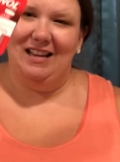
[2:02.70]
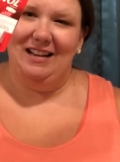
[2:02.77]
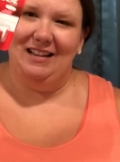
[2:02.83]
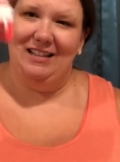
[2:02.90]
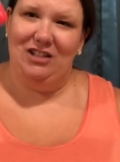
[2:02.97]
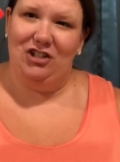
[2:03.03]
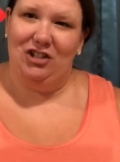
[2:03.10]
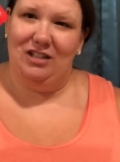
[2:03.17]
and
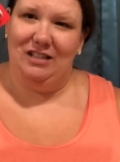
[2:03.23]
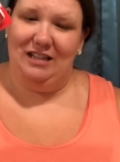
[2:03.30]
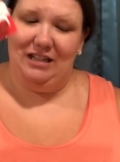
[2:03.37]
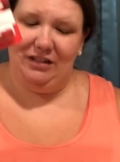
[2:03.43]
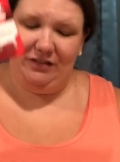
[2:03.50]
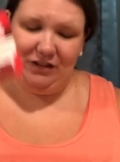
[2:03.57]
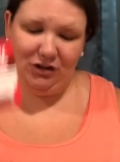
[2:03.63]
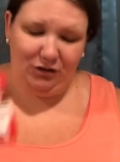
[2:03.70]
it's just
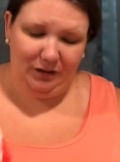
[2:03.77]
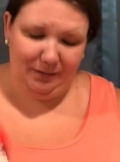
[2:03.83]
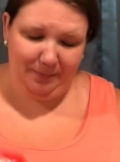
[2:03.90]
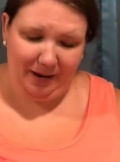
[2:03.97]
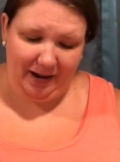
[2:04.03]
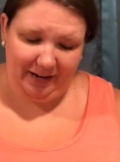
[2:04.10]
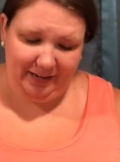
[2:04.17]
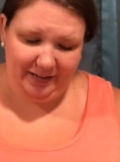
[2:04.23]
individually
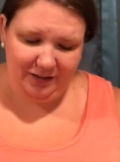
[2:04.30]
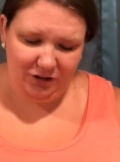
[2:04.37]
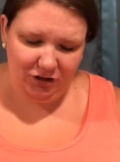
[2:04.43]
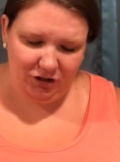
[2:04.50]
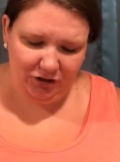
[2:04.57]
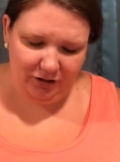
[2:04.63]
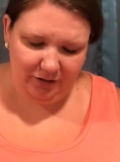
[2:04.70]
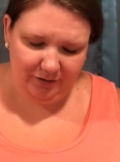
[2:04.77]
packaged.